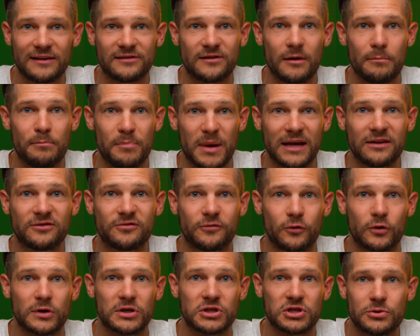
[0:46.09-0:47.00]
as the base
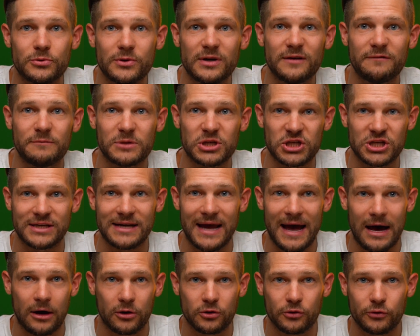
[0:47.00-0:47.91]
for intuitive machine
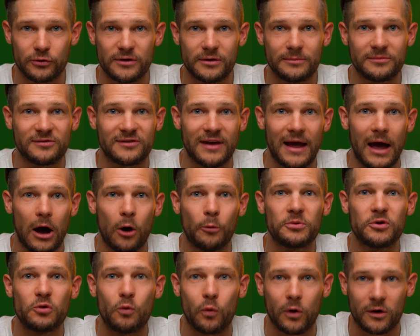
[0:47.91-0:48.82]
algorithms to
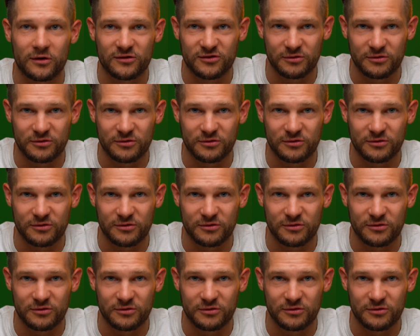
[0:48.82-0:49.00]
help you work